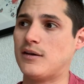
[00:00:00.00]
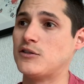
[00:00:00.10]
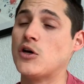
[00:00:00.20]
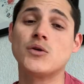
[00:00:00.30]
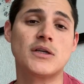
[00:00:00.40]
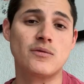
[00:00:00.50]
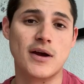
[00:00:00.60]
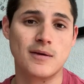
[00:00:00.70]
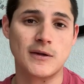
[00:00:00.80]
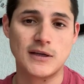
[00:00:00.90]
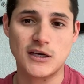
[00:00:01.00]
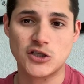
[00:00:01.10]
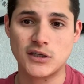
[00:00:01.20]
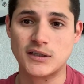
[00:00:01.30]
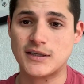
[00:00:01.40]
dosing
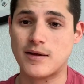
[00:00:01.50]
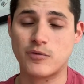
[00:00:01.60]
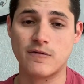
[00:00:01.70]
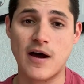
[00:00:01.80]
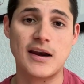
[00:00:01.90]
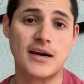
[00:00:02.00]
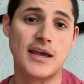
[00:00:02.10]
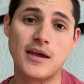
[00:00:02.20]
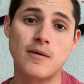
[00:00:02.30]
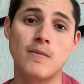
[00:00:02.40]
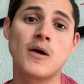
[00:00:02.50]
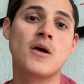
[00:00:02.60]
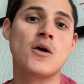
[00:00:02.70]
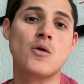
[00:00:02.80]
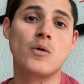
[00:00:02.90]
recommendations, and then providing him
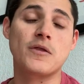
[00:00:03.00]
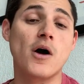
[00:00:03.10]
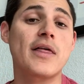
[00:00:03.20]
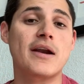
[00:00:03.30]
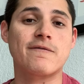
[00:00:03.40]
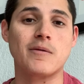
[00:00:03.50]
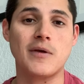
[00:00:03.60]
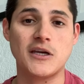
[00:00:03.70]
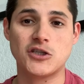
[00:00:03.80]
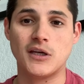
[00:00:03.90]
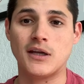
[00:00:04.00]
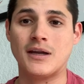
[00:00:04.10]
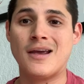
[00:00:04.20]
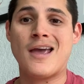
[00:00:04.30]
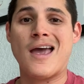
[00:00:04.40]
with all that information
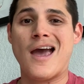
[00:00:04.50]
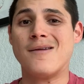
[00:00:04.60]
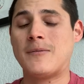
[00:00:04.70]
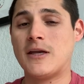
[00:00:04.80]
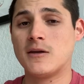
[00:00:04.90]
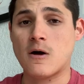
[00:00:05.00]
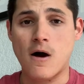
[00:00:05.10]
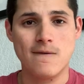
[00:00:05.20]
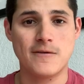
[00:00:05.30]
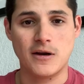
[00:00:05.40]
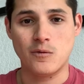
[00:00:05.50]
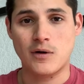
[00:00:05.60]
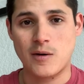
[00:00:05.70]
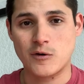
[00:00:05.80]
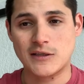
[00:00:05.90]
and being confident
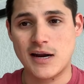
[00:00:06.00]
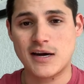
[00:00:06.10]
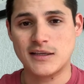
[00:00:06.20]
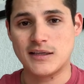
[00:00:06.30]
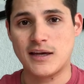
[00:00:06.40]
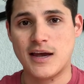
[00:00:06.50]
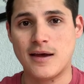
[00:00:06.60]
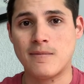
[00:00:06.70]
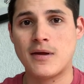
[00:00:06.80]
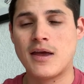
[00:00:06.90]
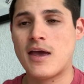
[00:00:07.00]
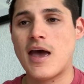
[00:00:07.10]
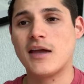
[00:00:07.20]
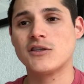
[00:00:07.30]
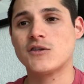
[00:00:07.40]
when I presented it to him.
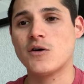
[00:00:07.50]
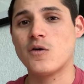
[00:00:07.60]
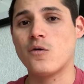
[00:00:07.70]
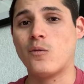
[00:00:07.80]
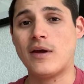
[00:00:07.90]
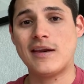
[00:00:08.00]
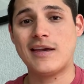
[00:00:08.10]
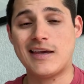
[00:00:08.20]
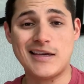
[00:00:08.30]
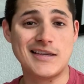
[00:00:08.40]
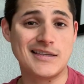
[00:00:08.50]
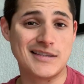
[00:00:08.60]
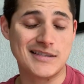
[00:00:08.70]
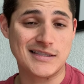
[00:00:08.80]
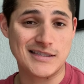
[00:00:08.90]
And so when he
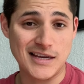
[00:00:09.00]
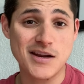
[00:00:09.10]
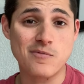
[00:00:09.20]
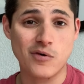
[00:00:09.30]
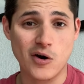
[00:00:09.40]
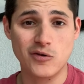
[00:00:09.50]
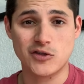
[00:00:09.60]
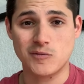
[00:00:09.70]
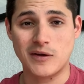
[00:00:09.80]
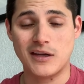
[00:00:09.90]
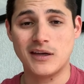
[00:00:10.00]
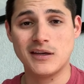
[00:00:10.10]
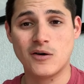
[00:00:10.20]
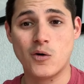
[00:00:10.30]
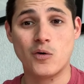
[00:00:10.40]
did approach me,
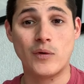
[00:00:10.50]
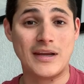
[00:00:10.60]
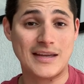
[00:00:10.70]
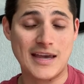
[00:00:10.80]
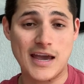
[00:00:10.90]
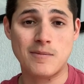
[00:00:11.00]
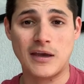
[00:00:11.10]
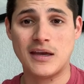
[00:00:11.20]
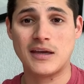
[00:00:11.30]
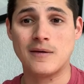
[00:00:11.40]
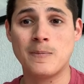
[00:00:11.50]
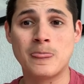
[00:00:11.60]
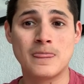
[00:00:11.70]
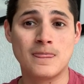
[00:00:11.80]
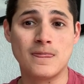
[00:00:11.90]
or when he came in,
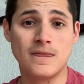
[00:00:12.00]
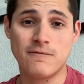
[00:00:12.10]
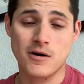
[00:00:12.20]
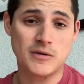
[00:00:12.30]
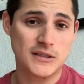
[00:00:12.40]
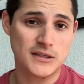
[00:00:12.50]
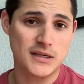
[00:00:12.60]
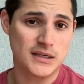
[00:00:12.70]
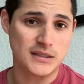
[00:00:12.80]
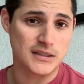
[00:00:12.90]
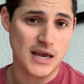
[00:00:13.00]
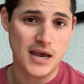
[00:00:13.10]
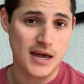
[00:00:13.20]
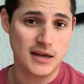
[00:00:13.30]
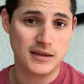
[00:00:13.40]
the pharmacist didn't
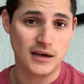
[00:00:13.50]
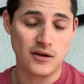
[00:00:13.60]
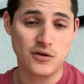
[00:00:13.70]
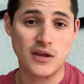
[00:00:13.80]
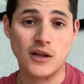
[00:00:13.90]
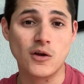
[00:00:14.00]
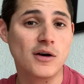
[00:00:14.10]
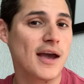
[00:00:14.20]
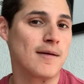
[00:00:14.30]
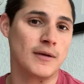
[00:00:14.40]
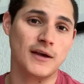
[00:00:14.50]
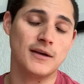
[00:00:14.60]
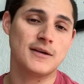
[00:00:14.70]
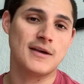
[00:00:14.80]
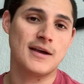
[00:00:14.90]
say anything other than look at me